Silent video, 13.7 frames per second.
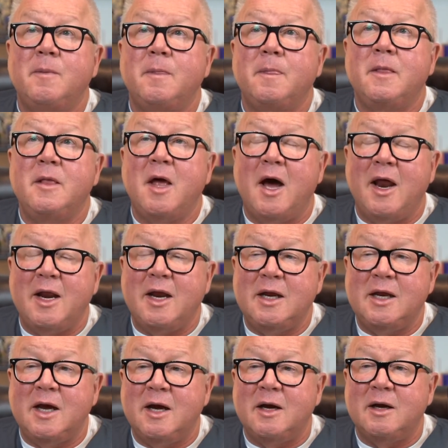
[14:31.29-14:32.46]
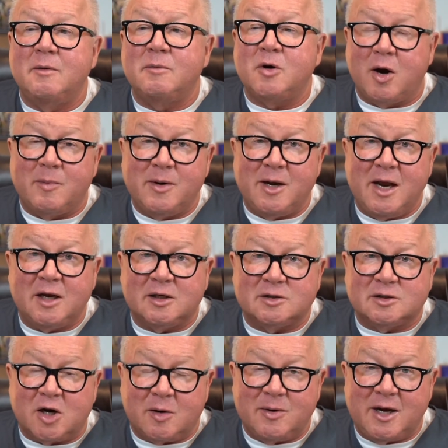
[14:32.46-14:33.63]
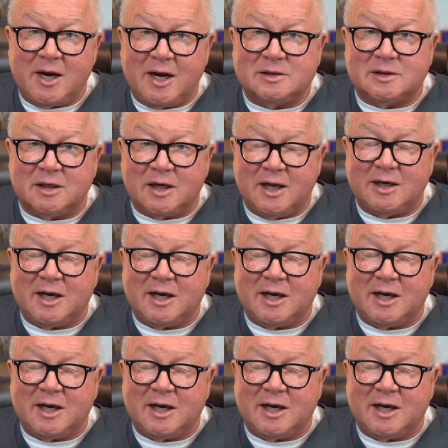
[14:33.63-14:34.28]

not a uh, carbonate because carbonate has lead.